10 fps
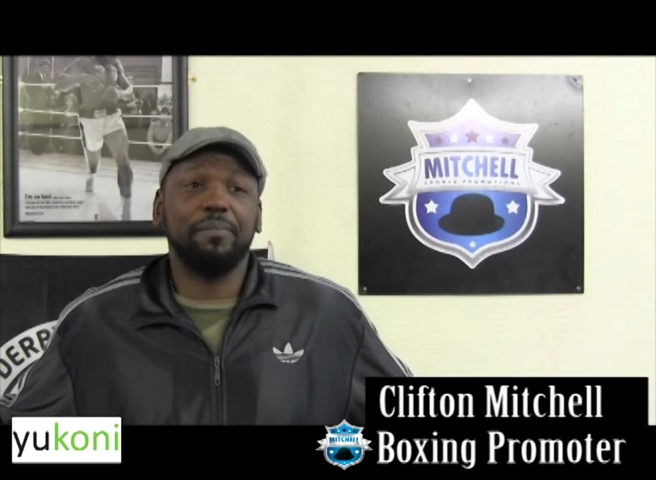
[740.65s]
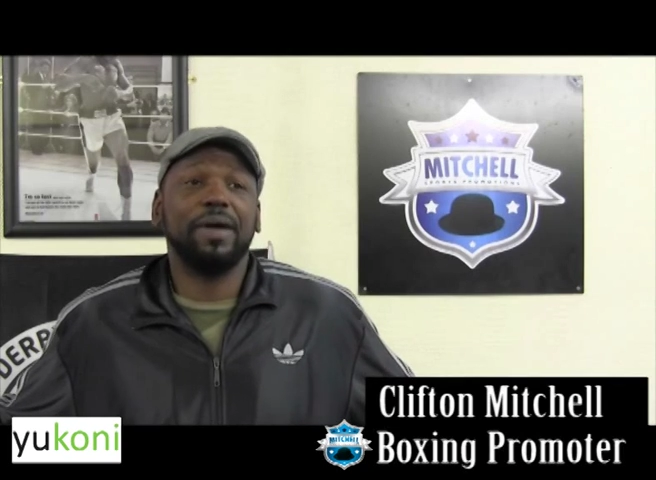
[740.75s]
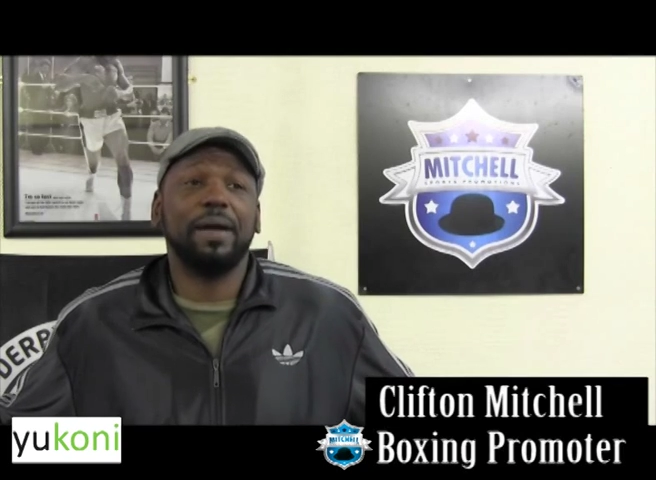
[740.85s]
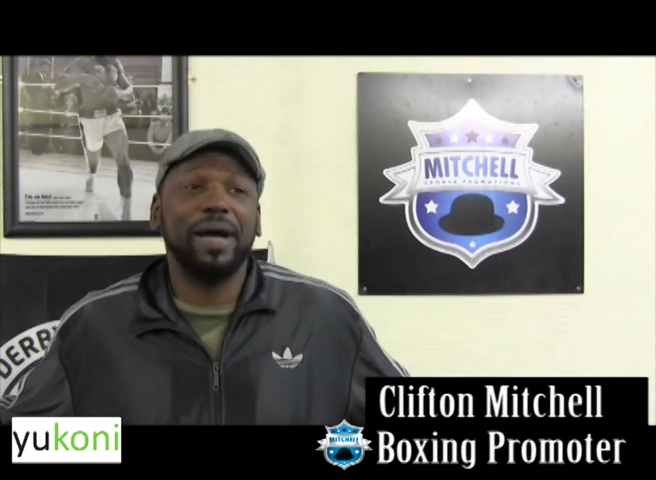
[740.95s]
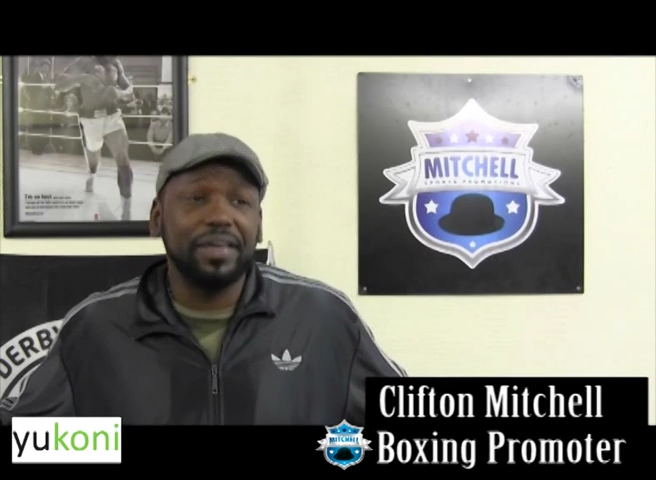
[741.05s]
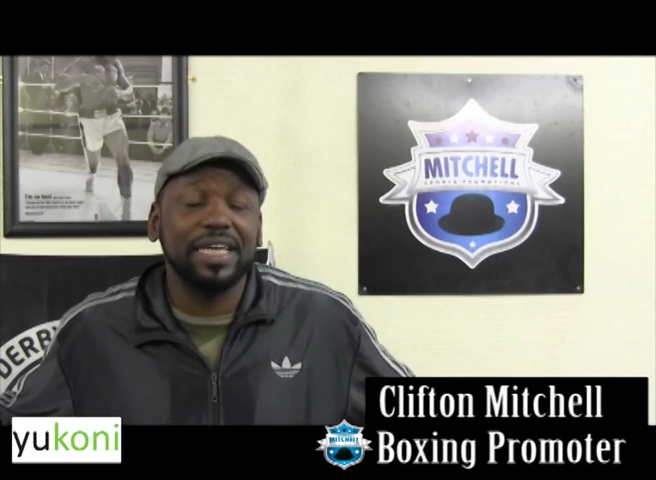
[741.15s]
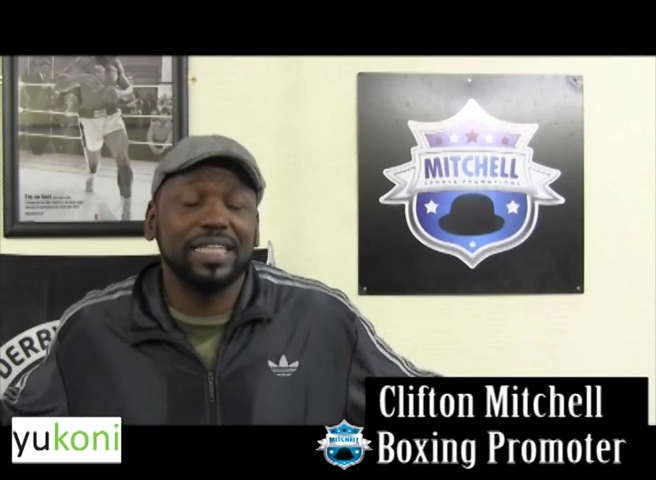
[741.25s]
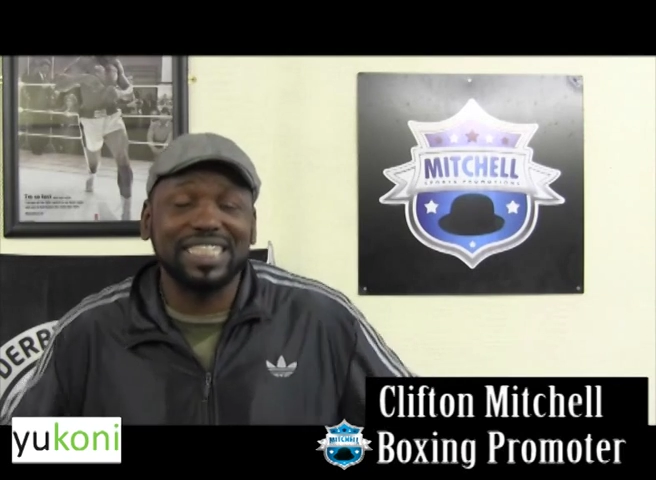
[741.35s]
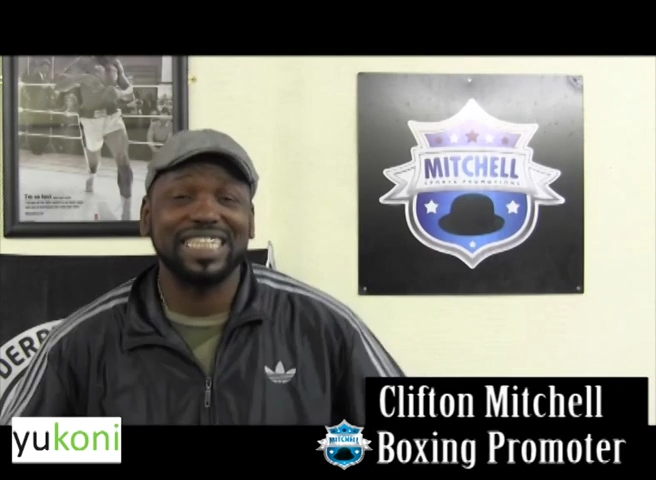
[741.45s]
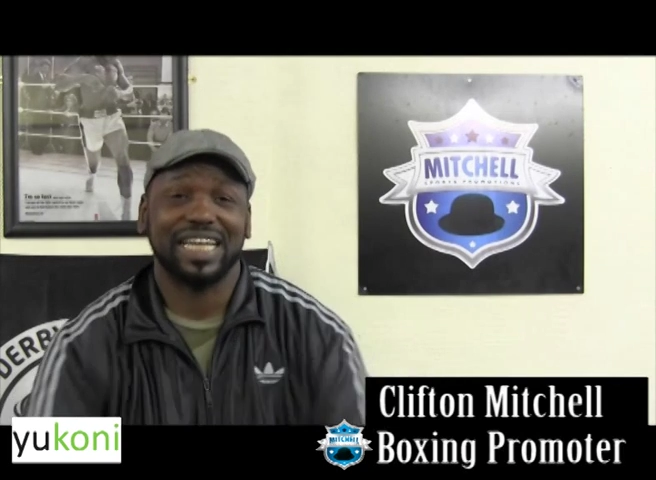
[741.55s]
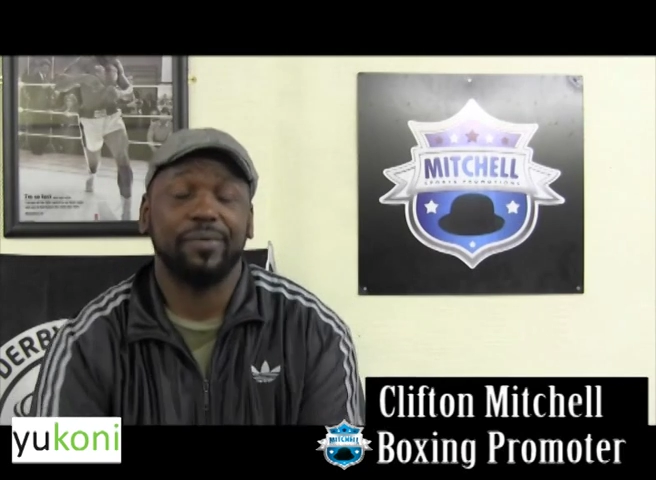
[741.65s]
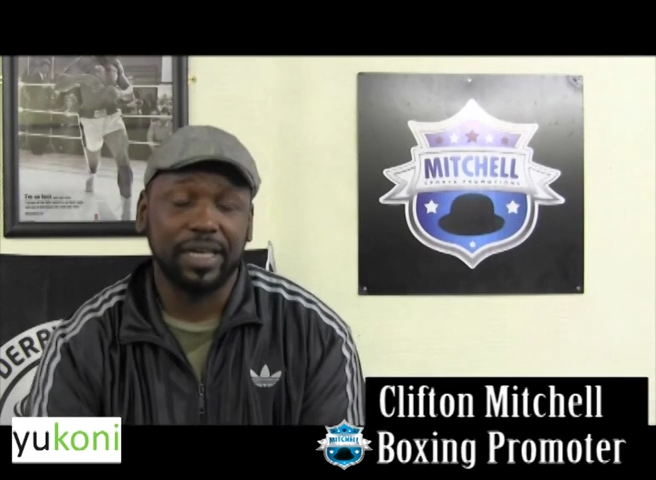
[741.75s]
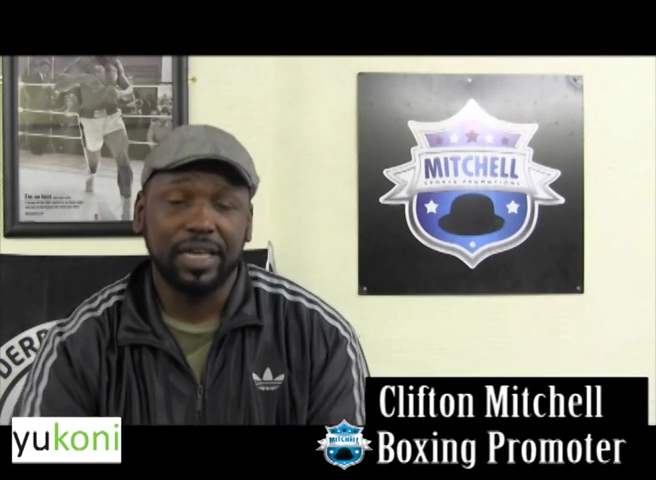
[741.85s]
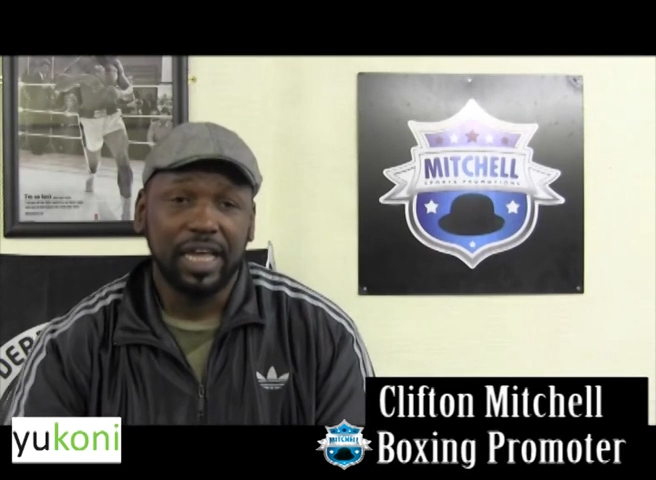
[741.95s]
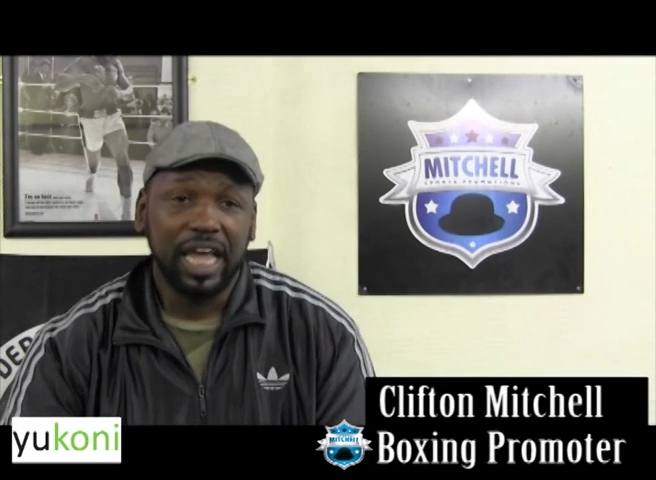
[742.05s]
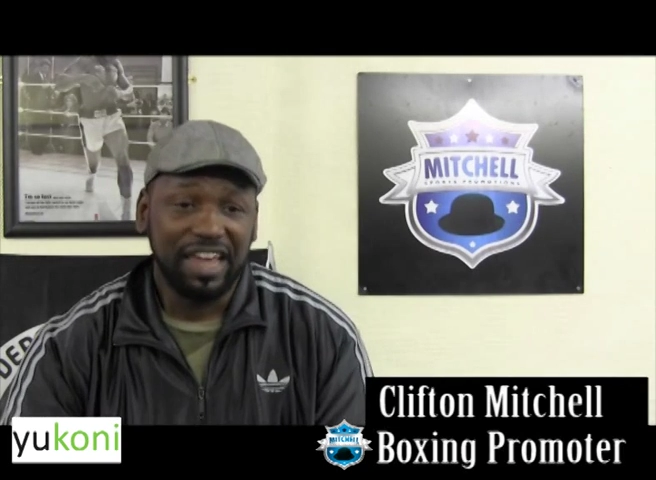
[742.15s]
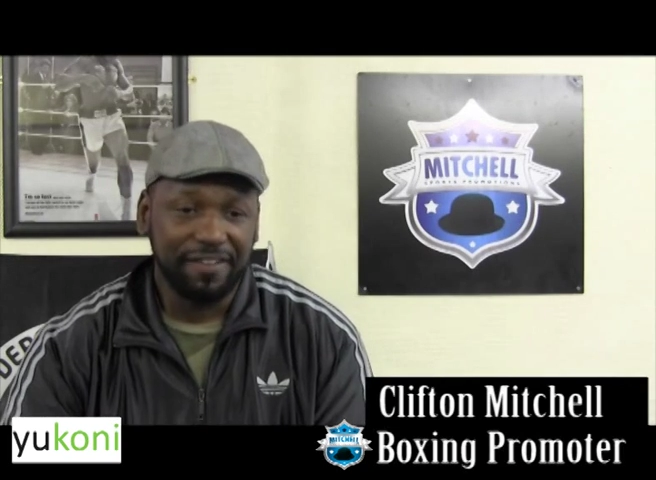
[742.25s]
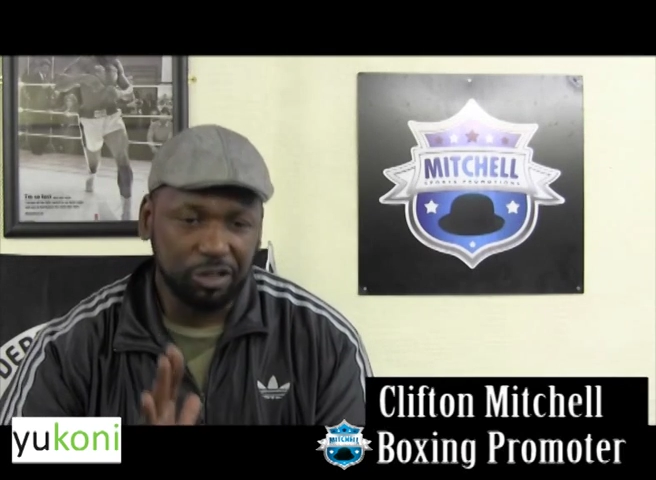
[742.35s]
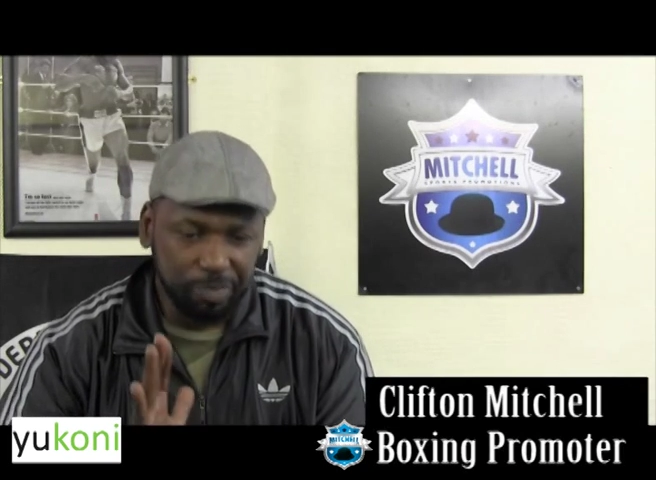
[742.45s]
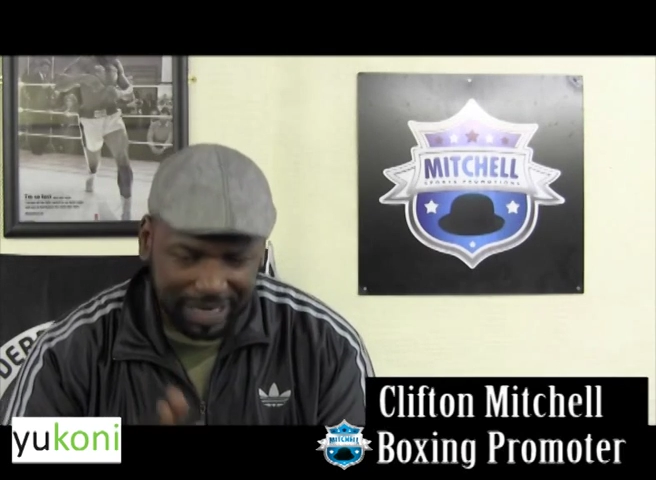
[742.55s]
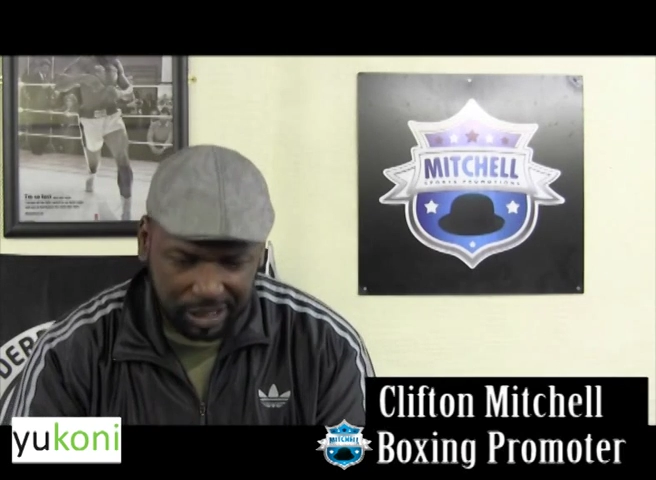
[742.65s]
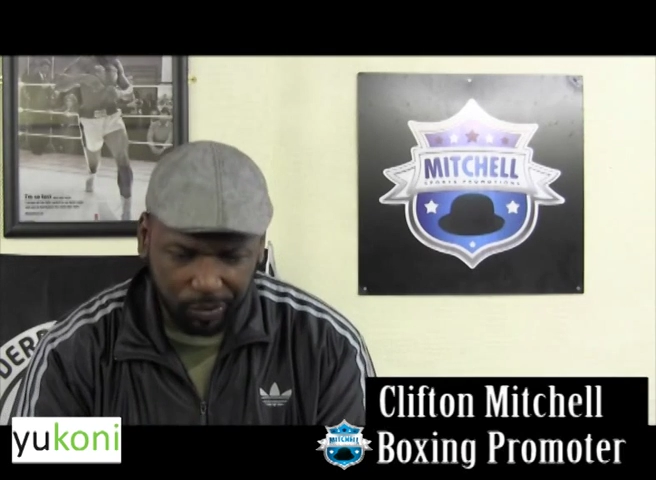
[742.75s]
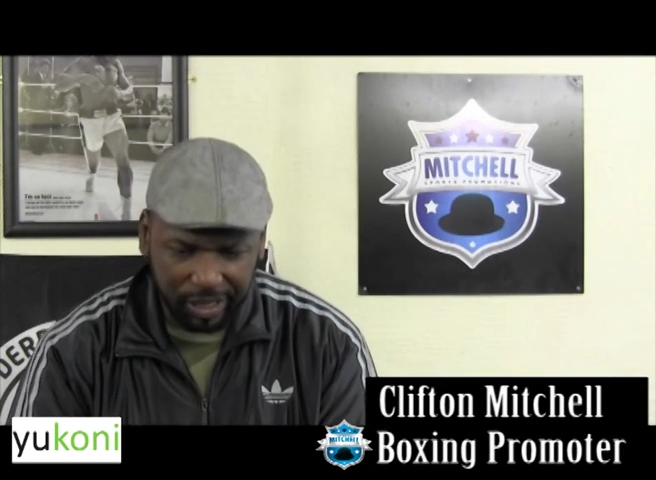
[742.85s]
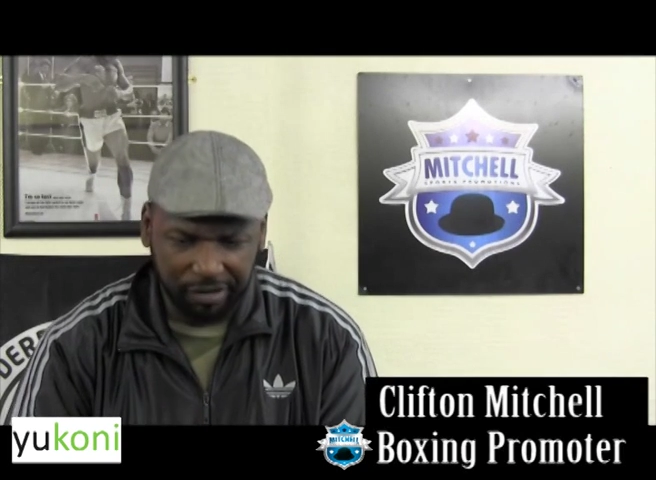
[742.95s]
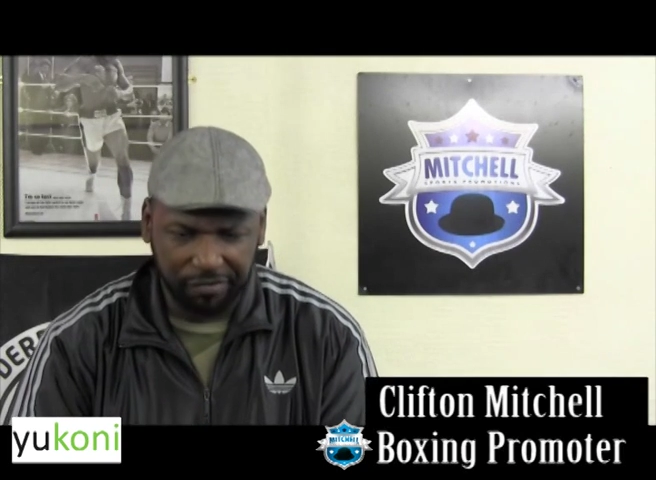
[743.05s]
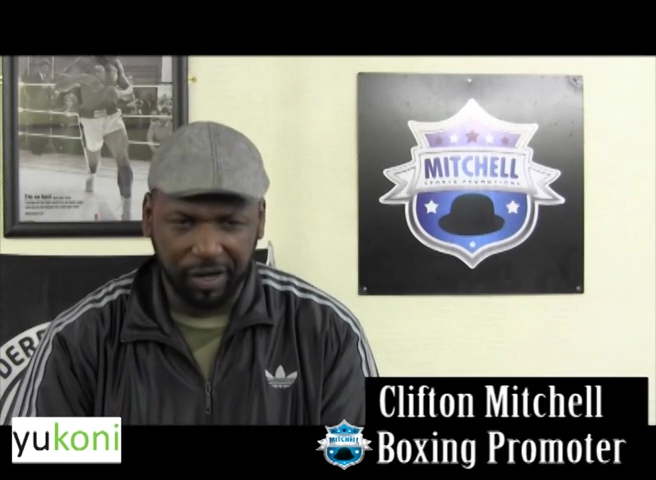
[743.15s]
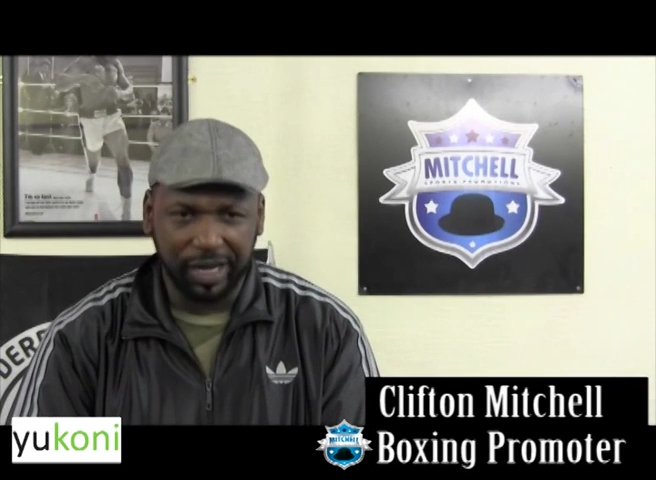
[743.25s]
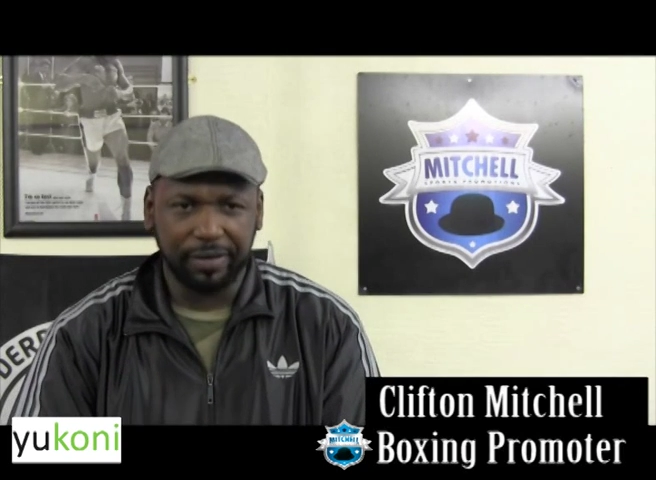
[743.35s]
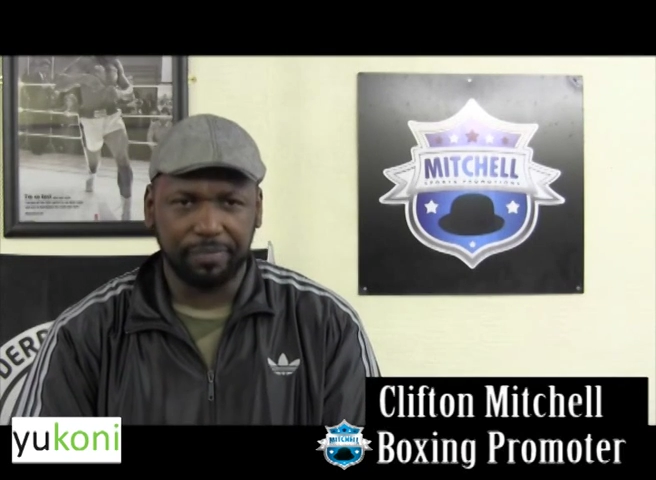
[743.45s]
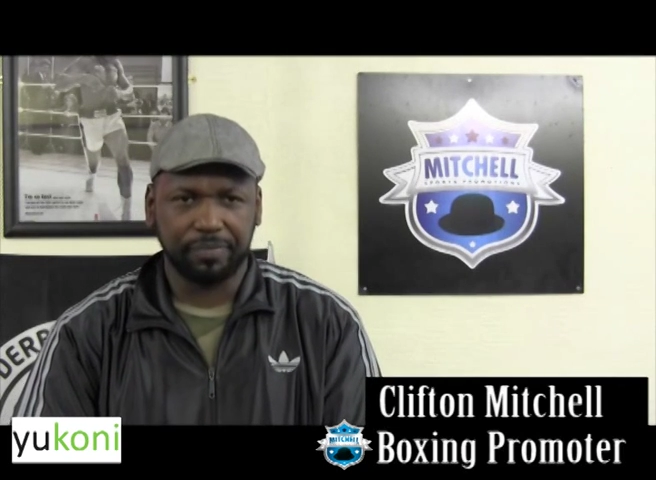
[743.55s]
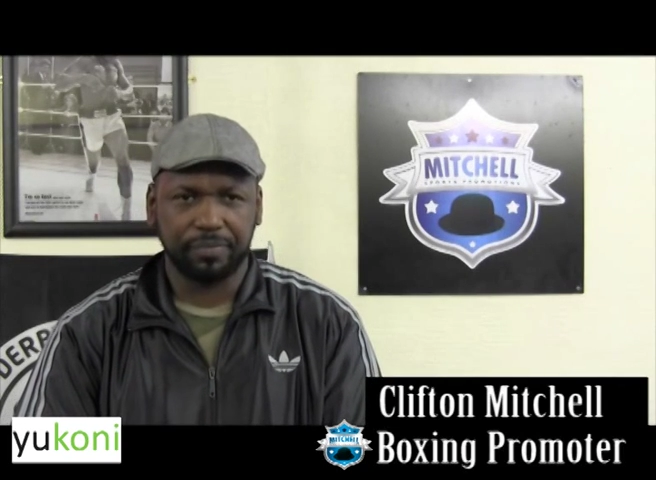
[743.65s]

my thing is this anyway. If I was meant to win that fight,